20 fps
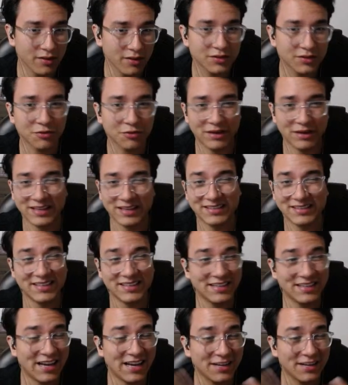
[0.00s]
can send at
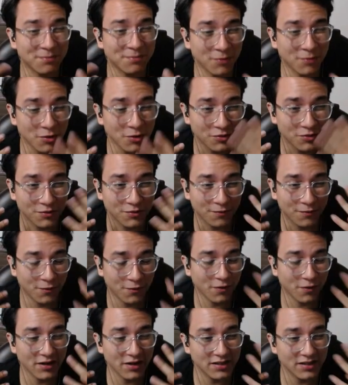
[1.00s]
most 4 at a
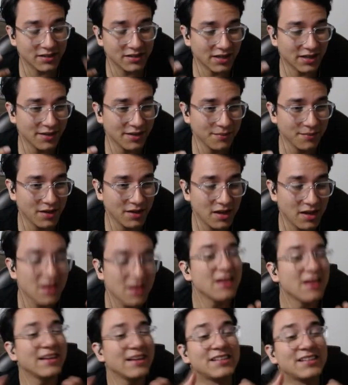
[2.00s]
time. It's
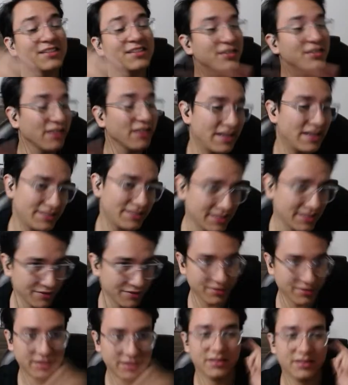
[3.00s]
still asynchronous.
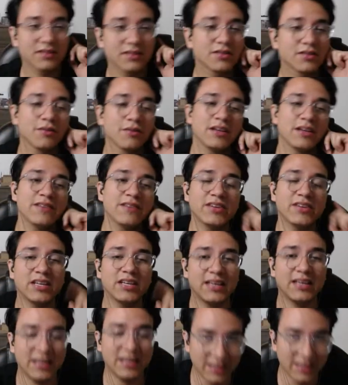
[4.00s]
So even
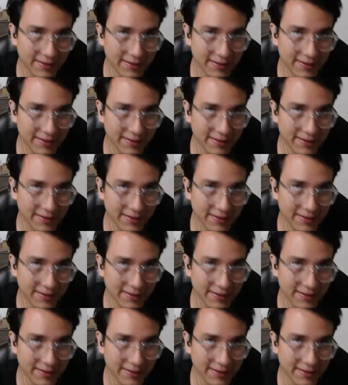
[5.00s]
if